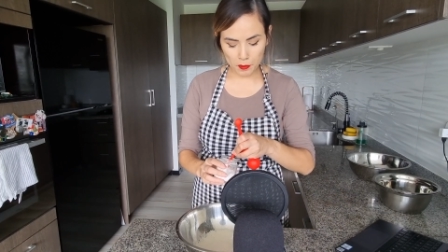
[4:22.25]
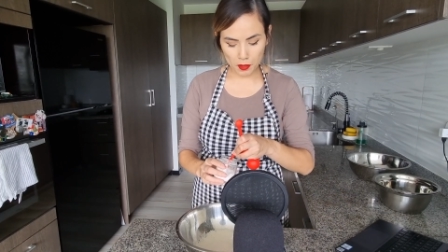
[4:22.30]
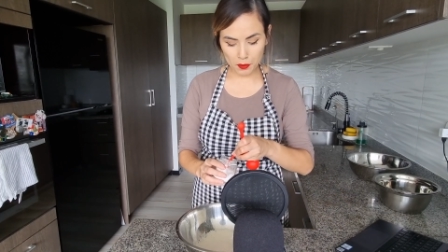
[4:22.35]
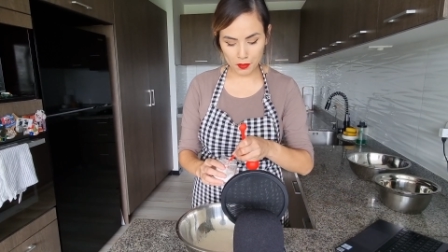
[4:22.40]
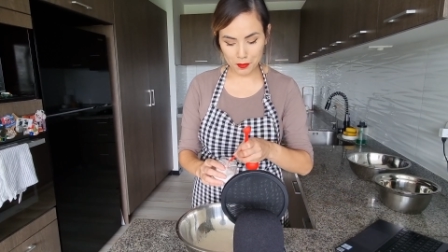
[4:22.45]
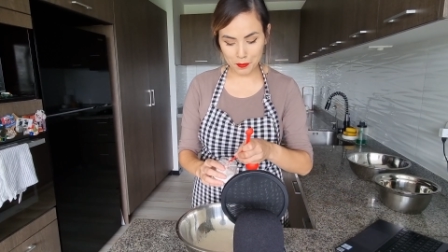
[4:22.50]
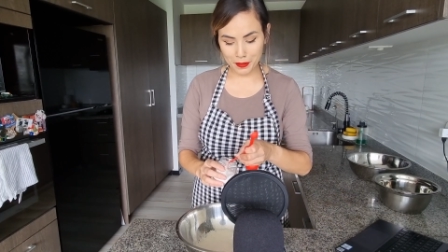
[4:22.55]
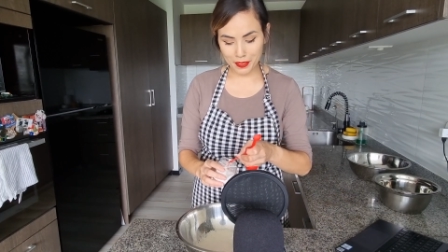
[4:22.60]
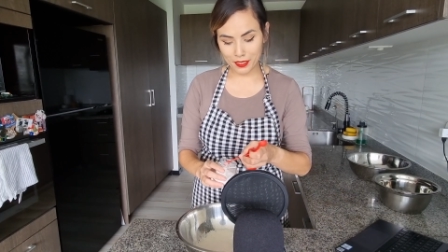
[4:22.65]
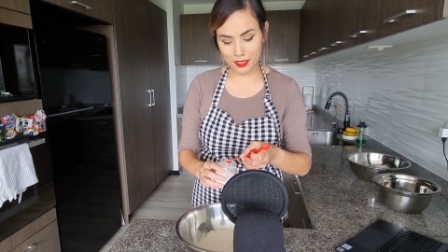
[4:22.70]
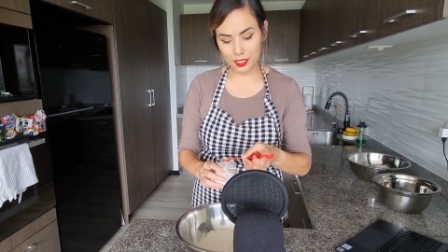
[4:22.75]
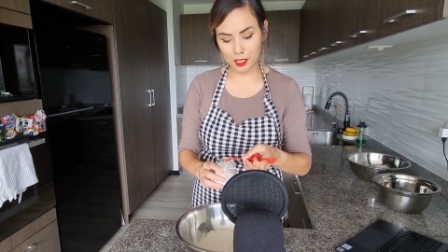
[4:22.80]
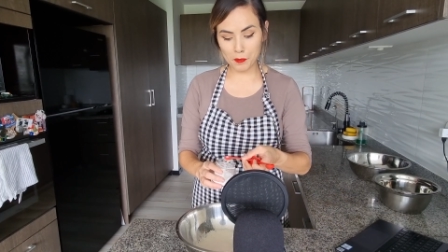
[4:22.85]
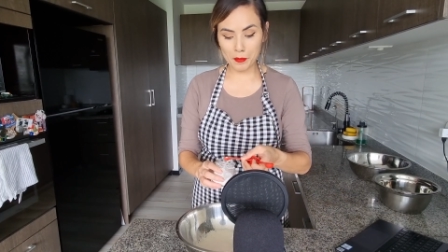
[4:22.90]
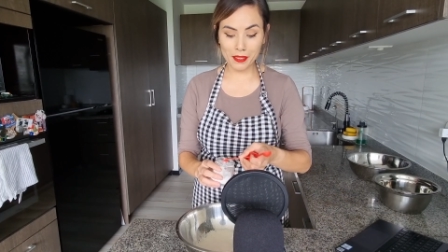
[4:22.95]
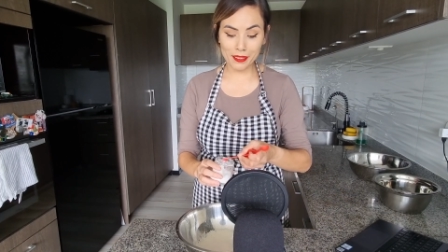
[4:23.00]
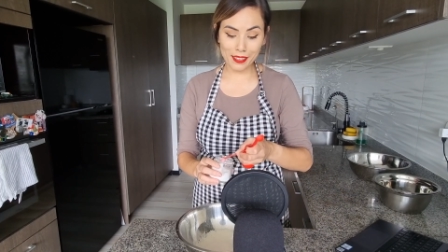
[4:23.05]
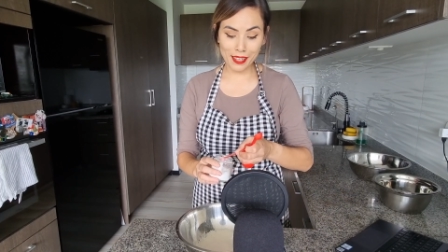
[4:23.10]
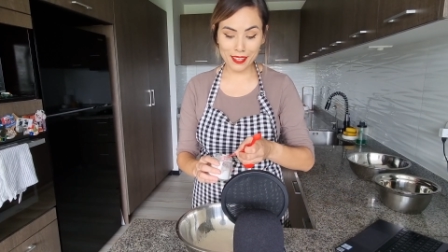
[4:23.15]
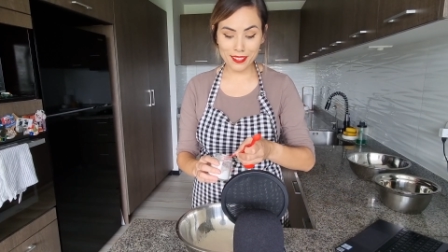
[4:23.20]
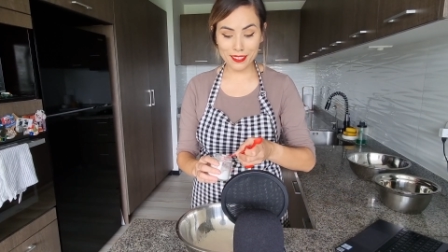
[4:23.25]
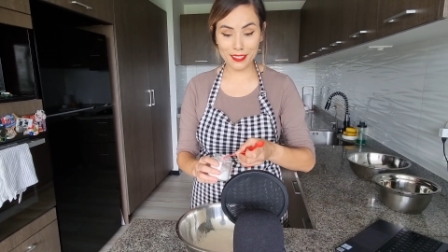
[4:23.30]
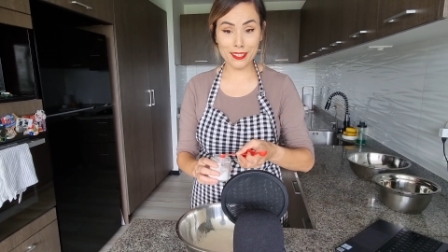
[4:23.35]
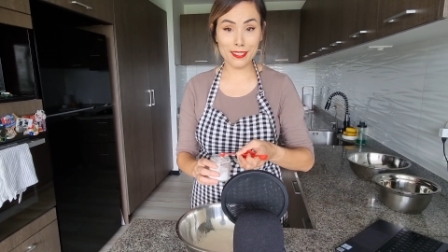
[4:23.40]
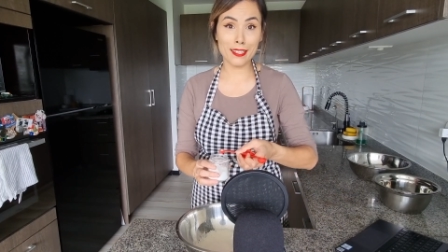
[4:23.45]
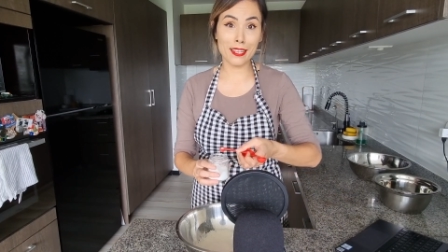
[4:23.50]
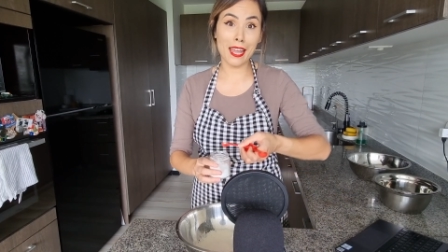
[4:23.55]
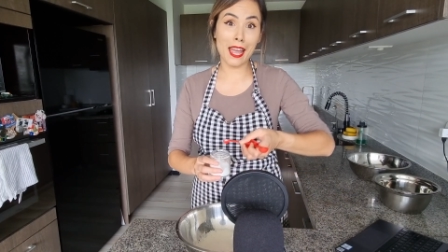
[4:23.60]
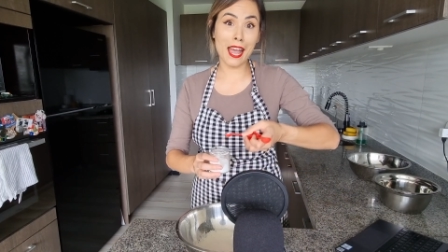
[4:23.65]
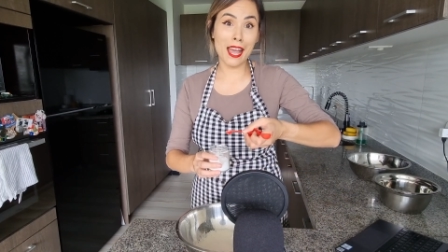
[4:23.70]
Maybe I'll put a little bit less
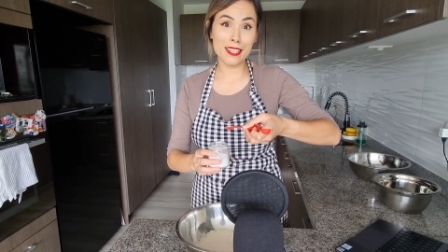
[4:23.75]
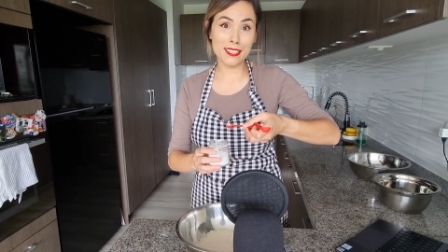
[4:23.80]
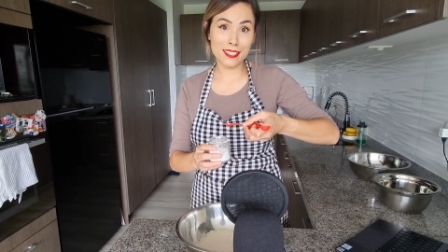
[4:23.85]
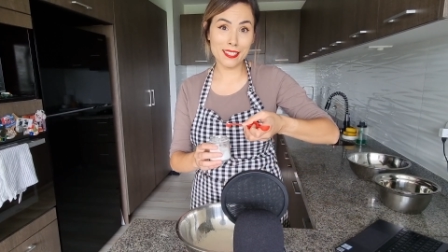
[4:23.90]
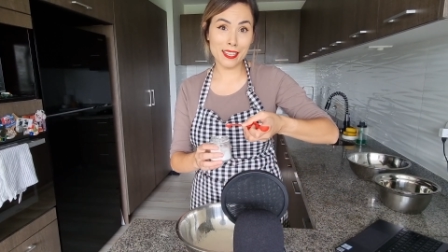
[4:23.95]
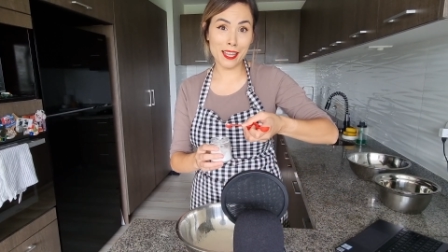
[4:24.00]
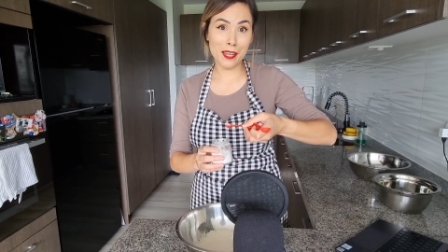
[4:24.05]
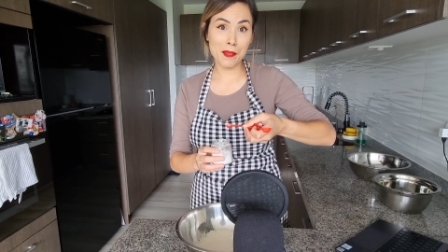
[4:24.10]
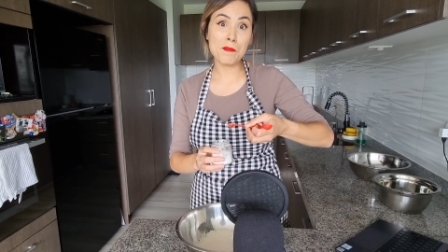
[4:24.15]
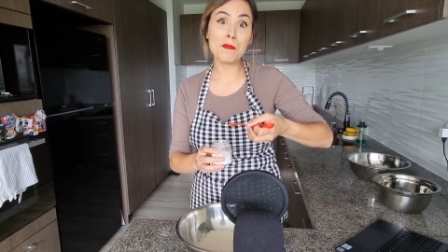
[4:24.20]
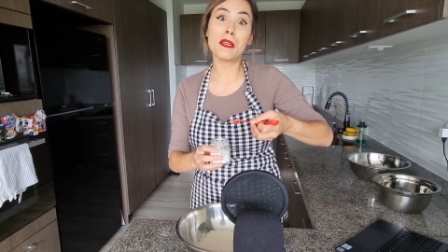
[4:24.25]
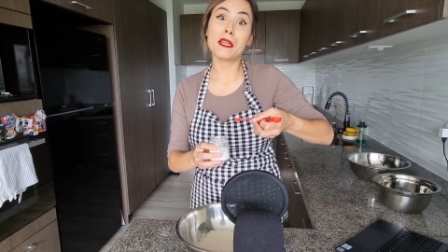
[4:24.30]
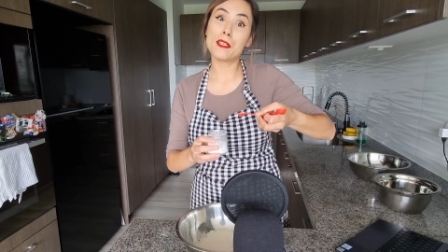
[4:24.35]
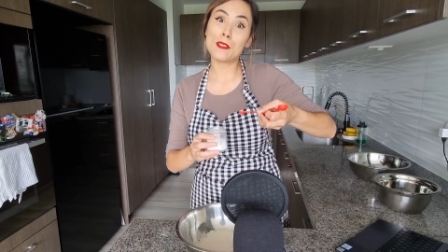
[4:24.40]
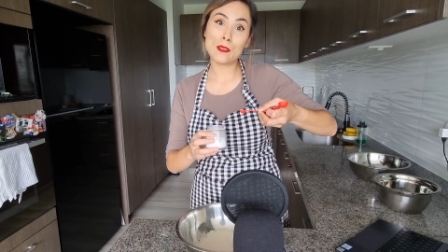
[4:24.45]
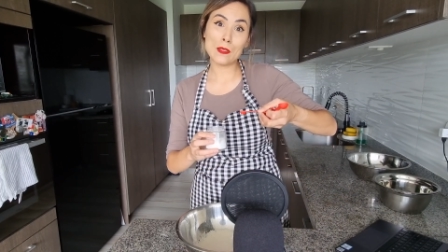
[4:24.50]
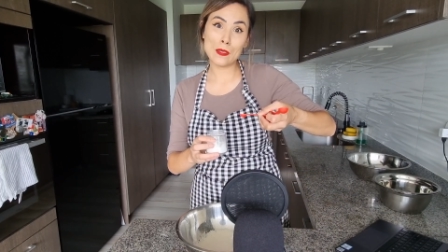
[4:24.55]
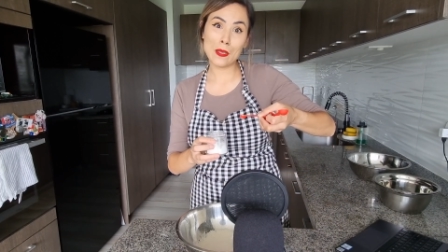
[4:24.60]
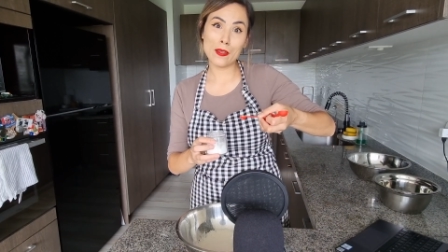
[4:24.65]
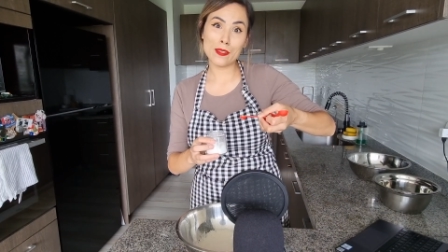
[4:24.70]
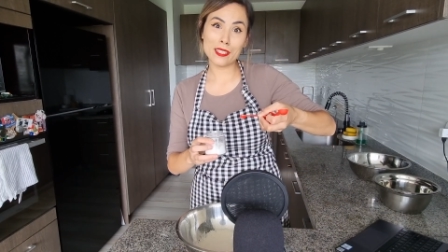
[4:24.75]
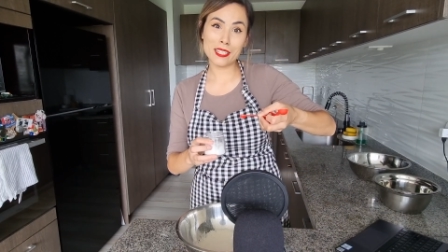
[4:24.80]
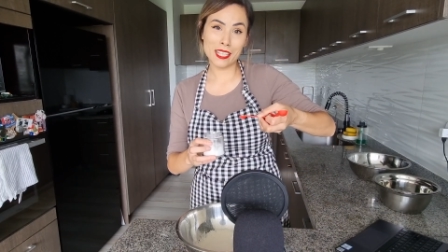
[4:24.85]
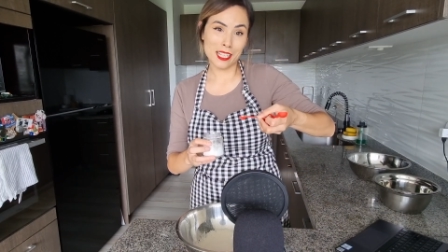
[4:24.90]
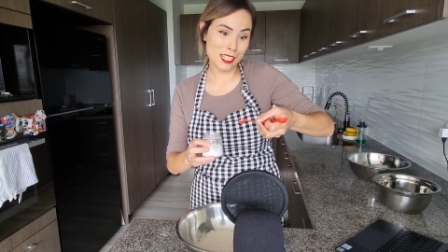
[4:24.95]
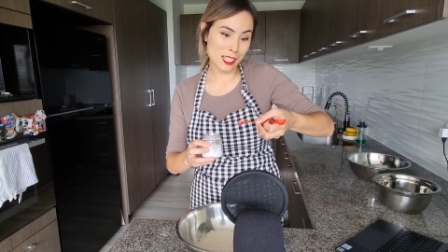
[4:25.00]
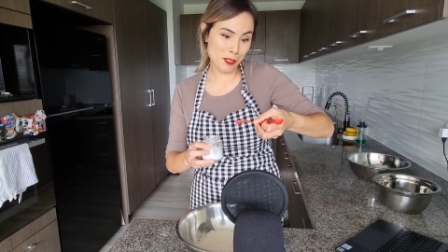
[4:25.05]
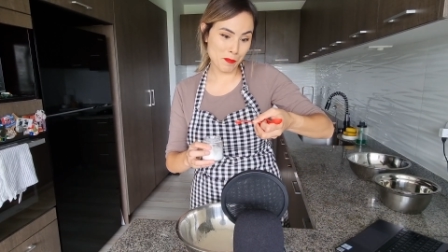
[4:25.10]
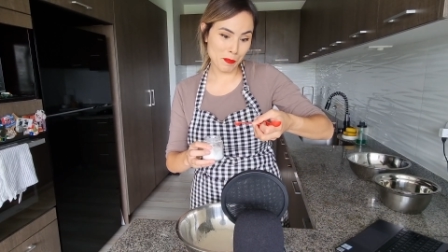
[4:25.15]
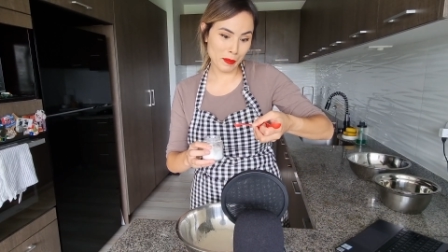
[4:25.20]
because I had some salt
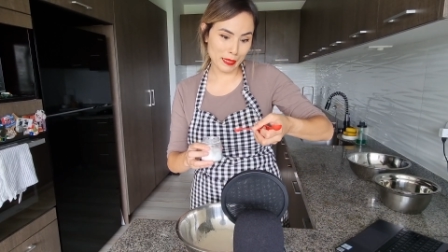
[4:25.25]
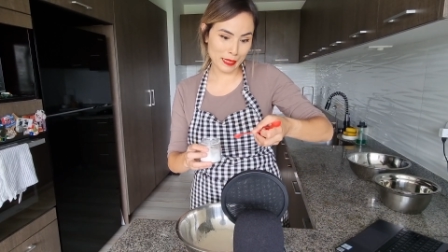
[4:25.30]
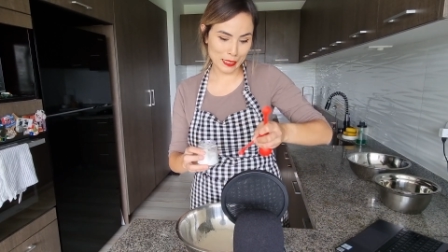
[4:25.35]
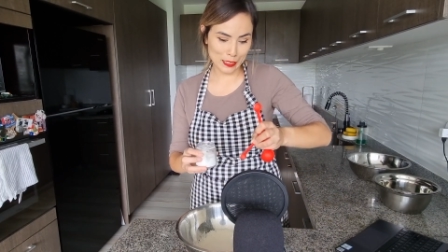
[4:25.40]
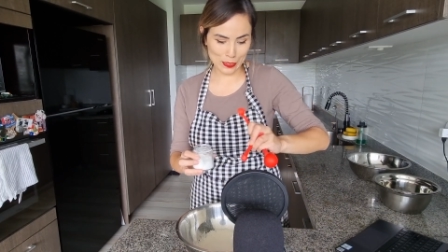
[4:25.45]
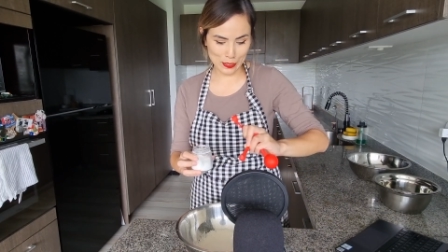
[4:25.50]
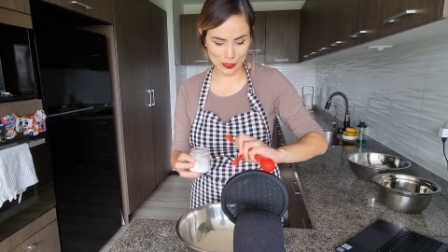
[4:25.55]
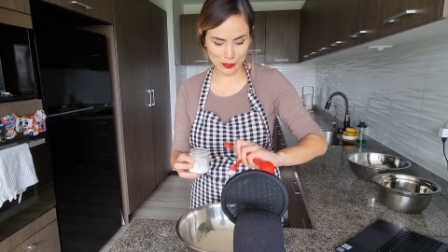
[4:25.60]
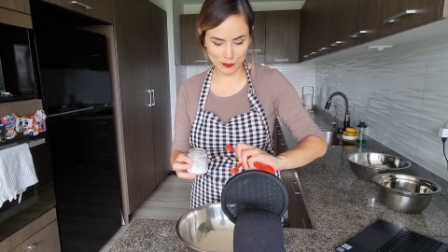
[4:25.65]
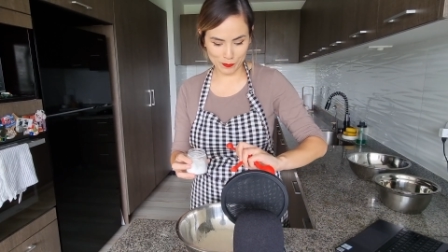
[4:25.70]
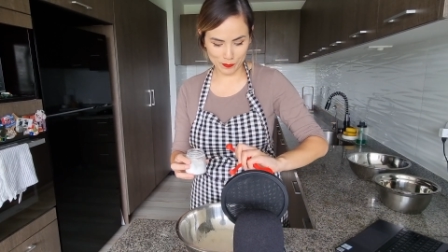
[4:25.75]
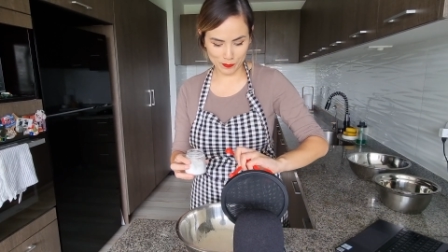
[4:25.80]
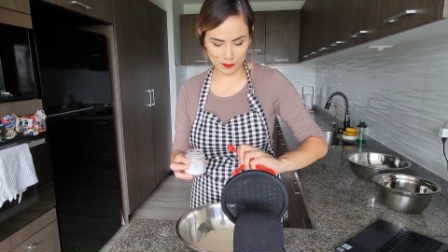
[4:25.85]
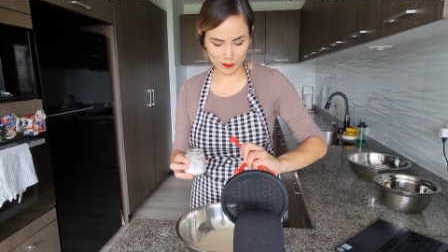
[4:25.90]
spillage.